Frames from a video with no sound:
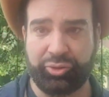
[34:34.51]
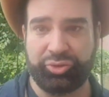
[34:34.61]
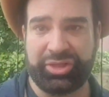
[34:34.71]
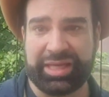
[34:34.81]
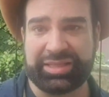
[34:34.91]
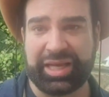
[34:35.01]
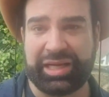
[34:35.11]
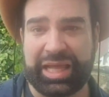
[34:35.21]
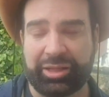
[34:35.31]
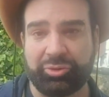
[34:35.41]
to see
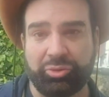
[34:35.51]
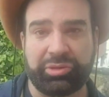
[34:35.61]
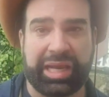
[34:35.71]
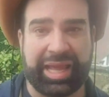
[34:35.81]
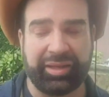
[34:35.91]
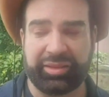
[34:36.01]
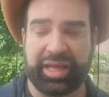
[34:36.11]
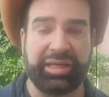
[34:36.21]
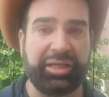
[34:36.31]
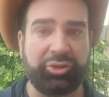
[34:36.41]
exactly at what length
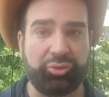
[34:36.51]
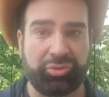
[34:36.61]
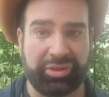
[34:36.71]
I need to